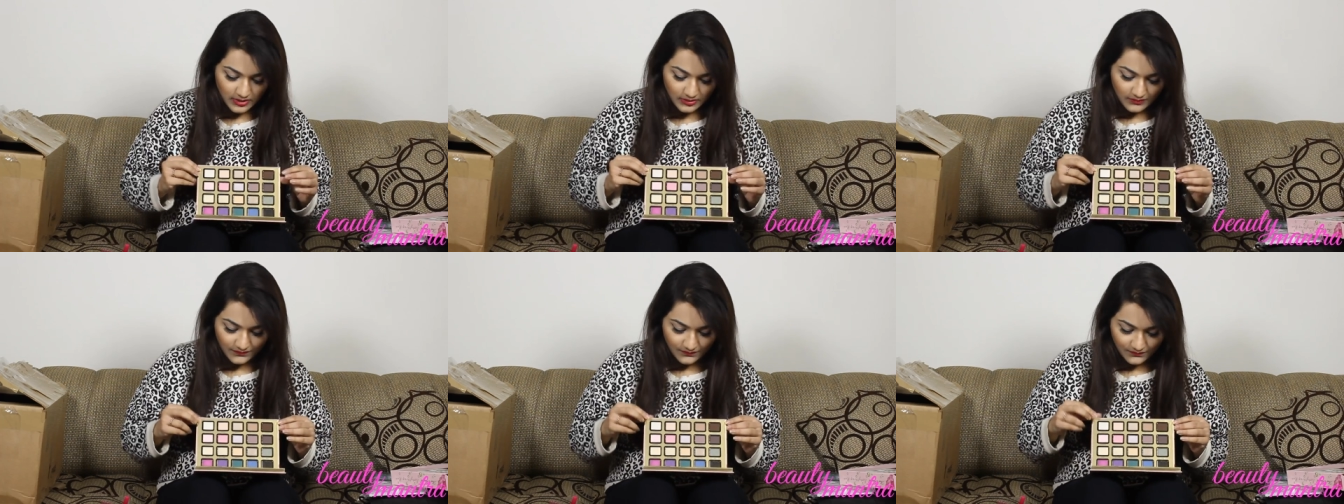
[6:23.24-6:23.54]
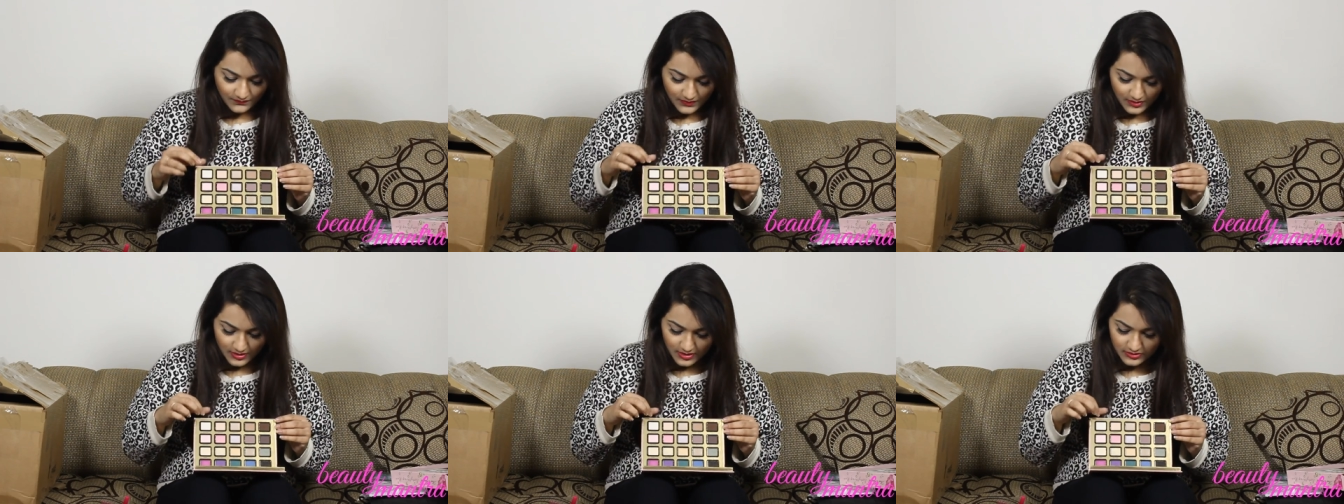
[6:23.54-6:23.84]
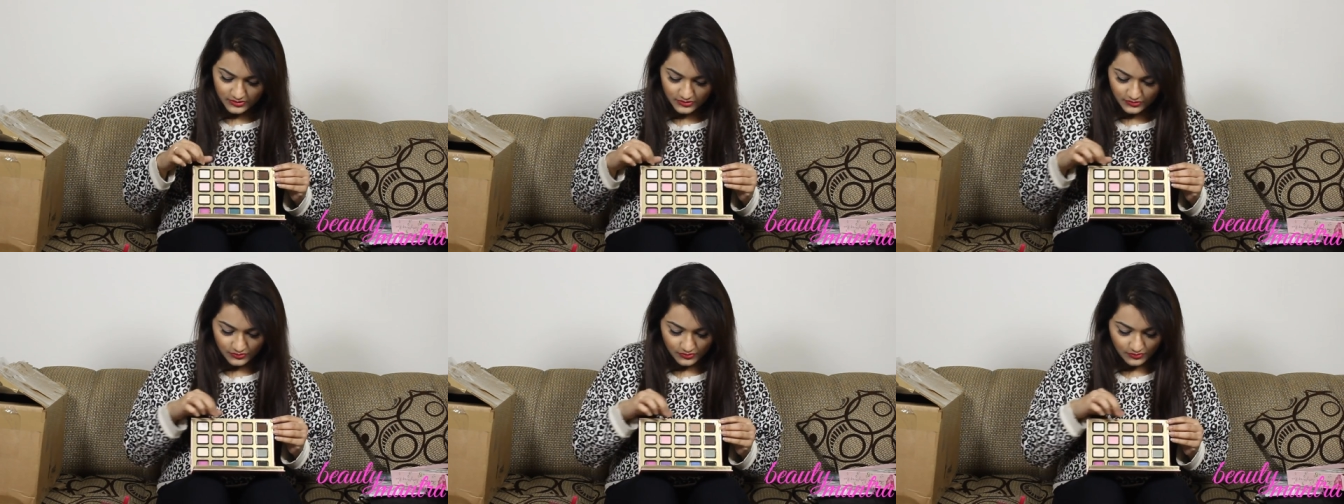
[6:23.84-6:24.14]
The
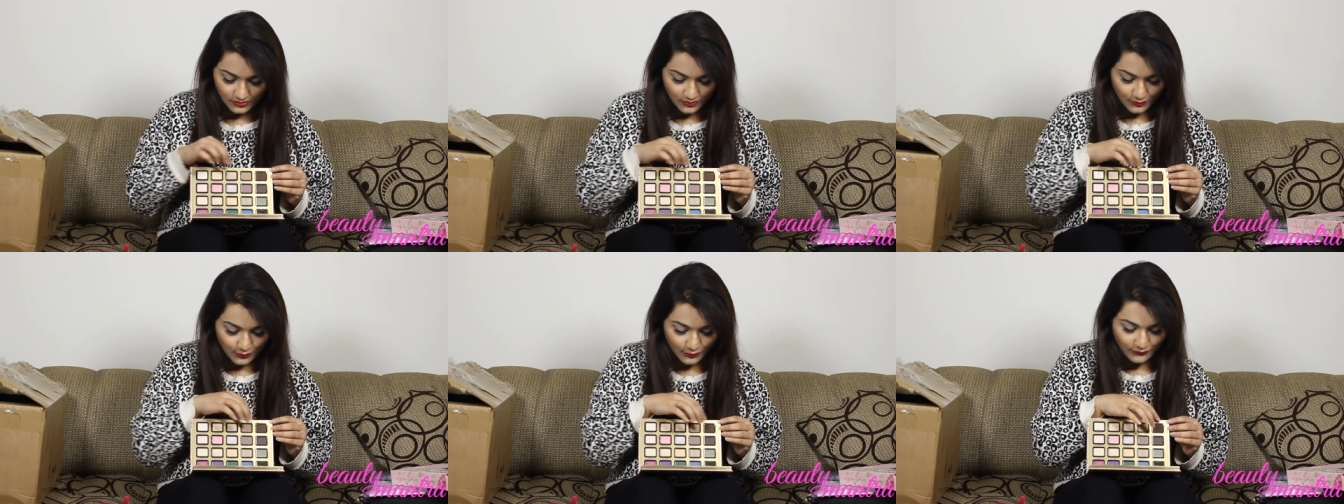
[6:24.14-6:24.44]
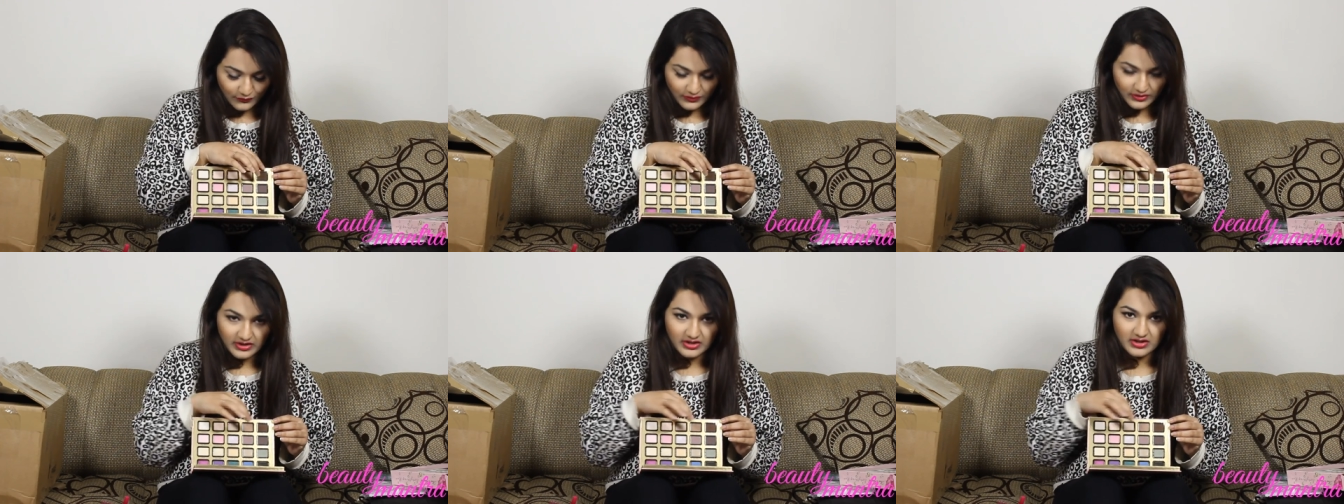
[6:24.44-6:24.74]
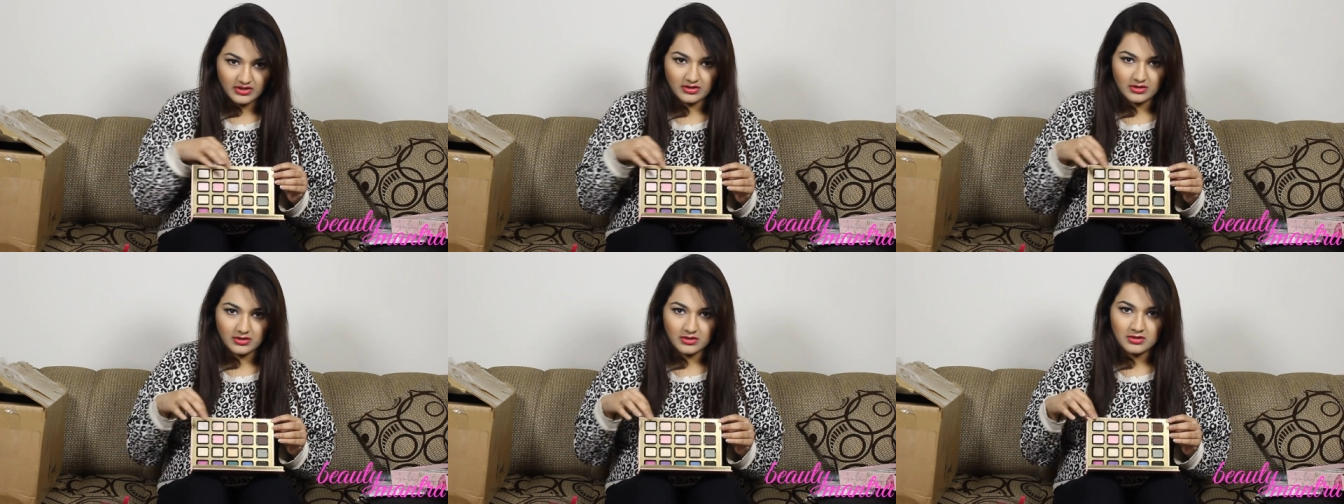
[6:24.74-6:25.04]
first row over
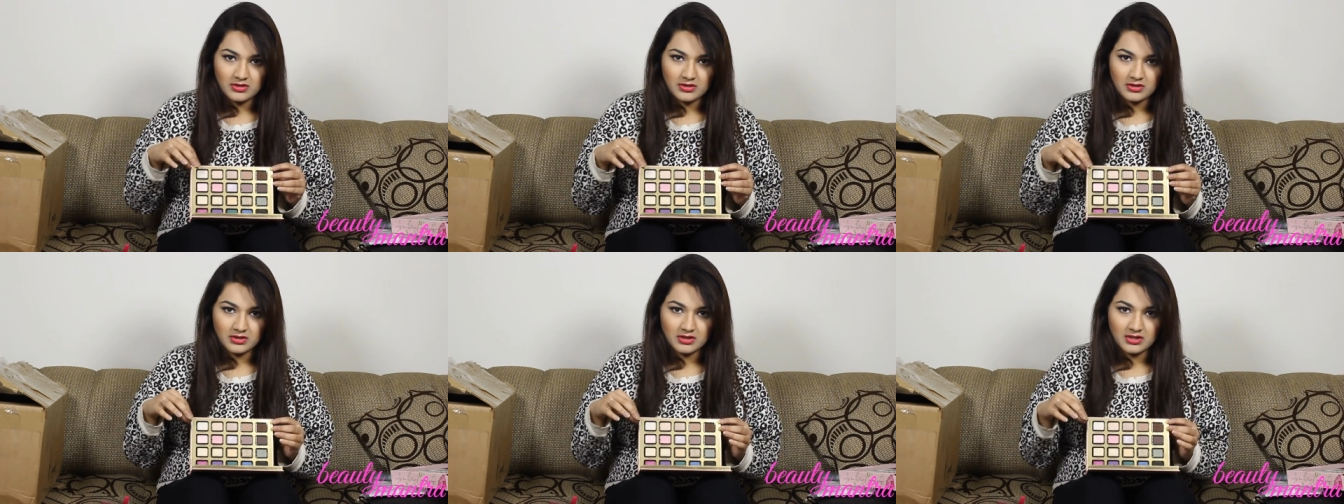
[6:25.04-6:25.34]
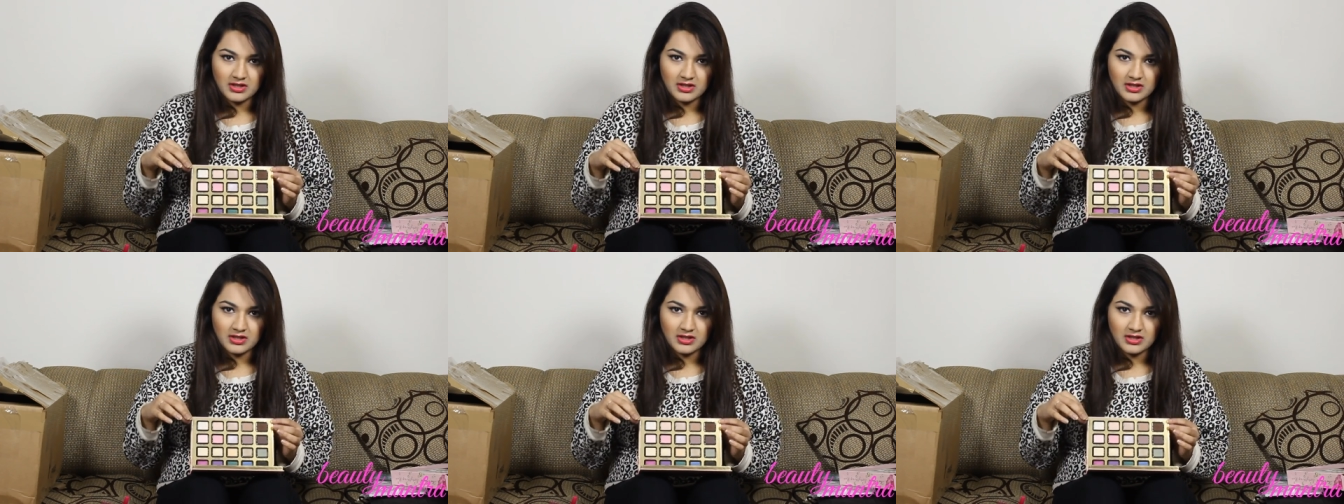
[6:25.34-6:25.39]
here